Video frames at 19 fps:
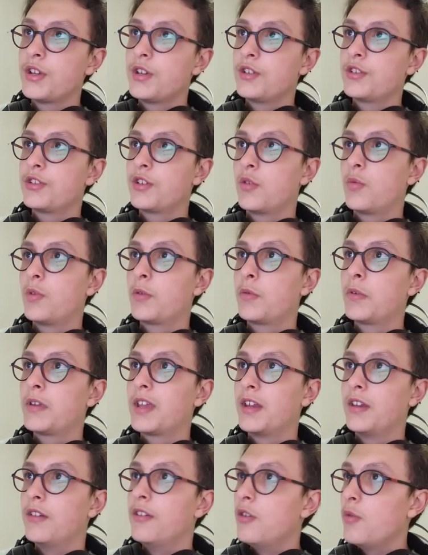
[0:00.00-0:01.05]
So what we
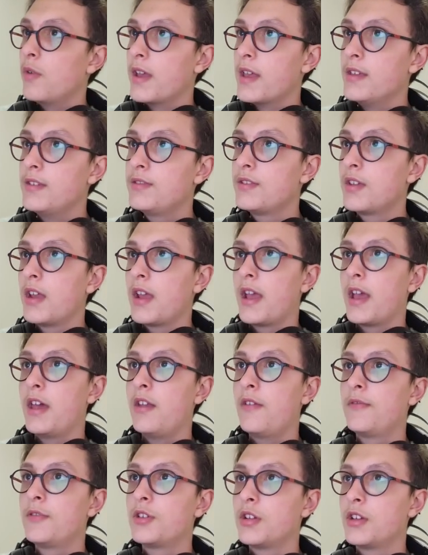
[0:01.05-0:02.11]
can do is head
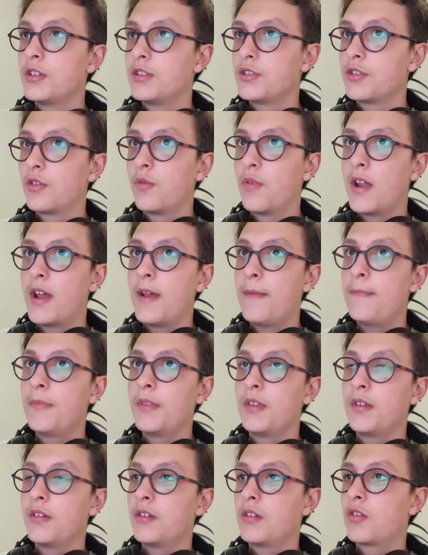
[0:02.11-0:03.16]
over to Instagram,
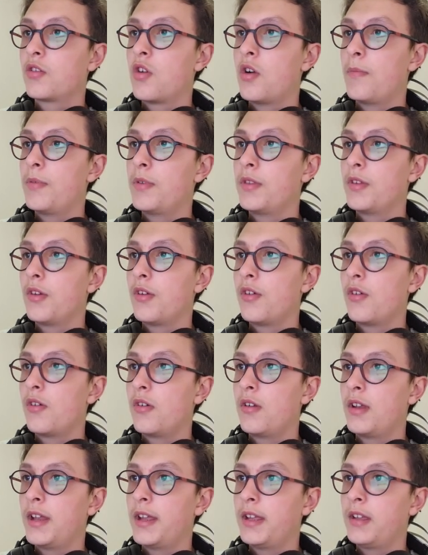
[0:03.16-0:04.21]
copy their
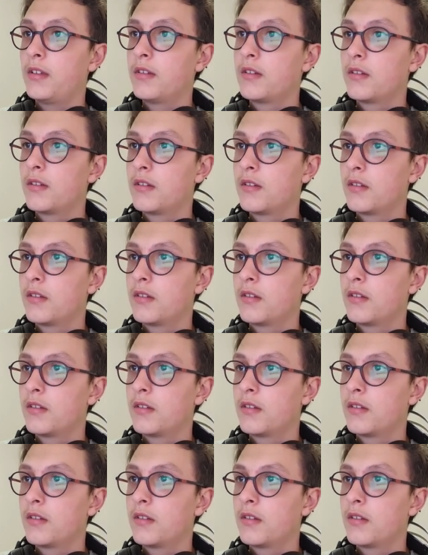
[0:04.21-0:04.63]
link,